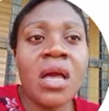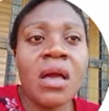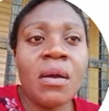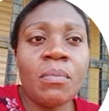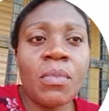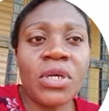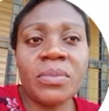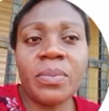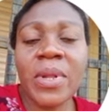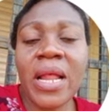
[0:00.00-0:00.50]

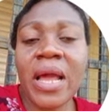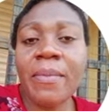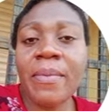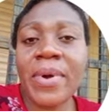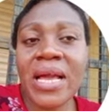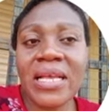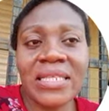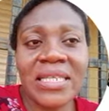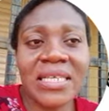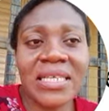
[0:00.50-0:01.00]
multiply
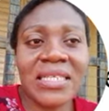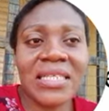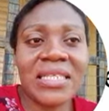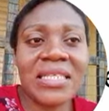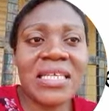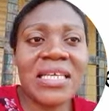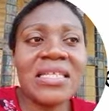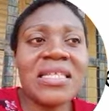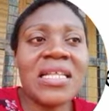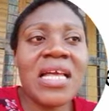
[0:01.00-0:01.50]
by
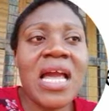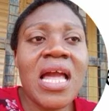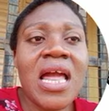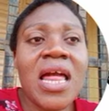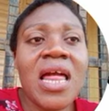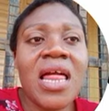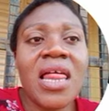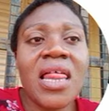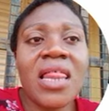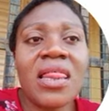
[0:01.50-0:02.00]

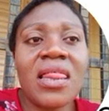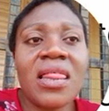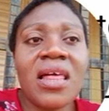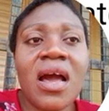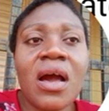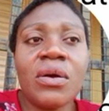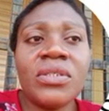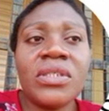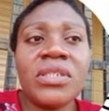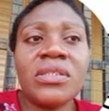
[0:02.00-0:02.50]

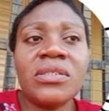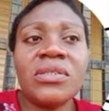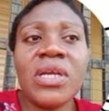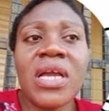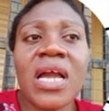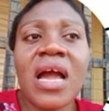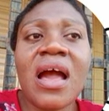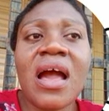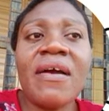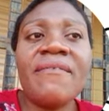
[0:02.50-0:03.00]
16,000,
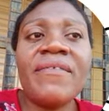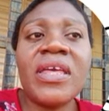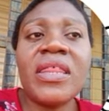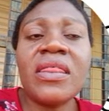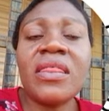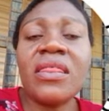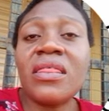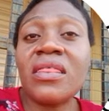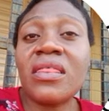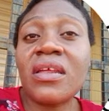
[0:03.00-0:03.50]
you're
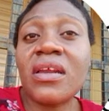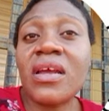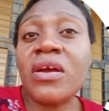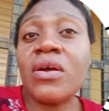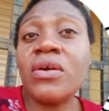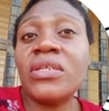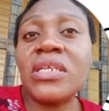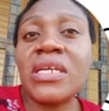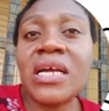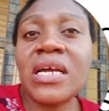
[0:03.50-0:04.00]
having
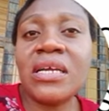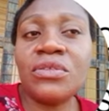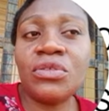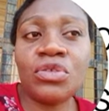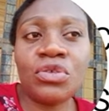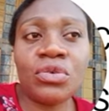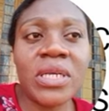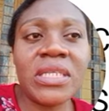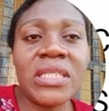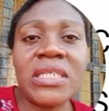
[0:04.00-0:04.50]

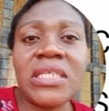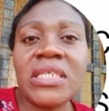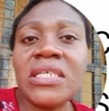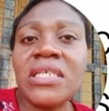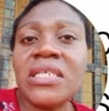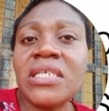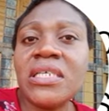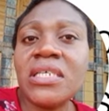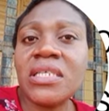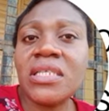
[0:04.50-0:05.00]

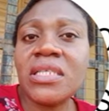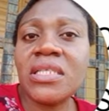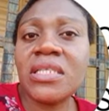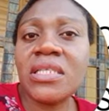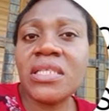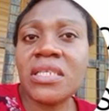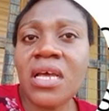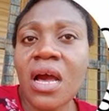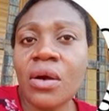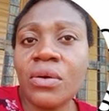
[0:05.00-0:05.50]

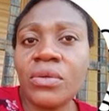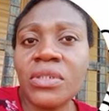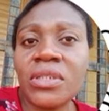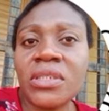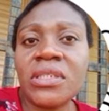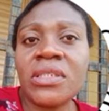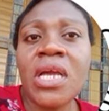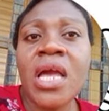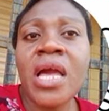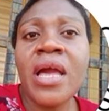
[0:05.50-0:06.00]

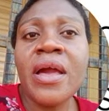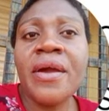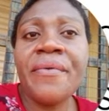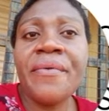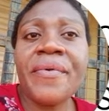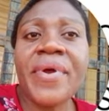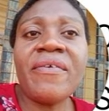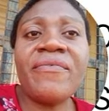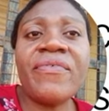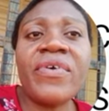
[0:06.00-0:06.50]
320,000.
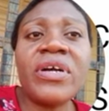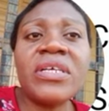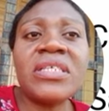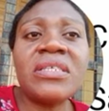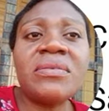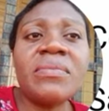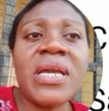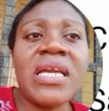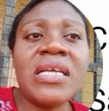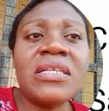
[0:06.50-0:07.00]

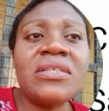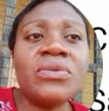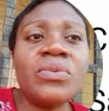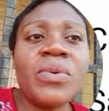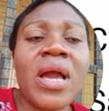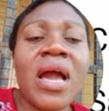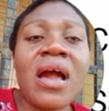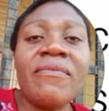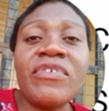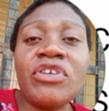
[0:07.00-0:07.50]
Reinforcement,
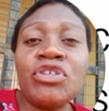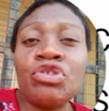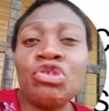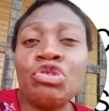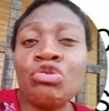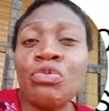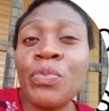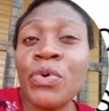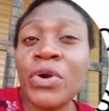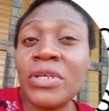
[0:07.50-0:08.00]
we are having
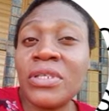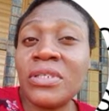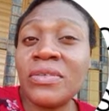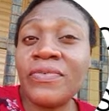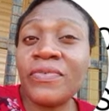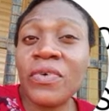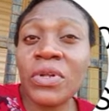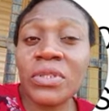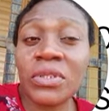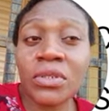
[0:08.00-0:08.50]

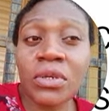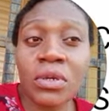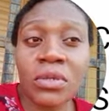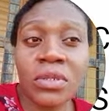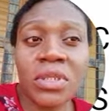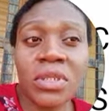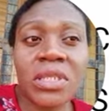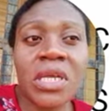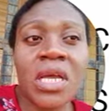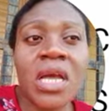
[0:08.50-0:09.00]
2.4
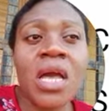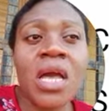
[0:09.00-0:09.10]
tons.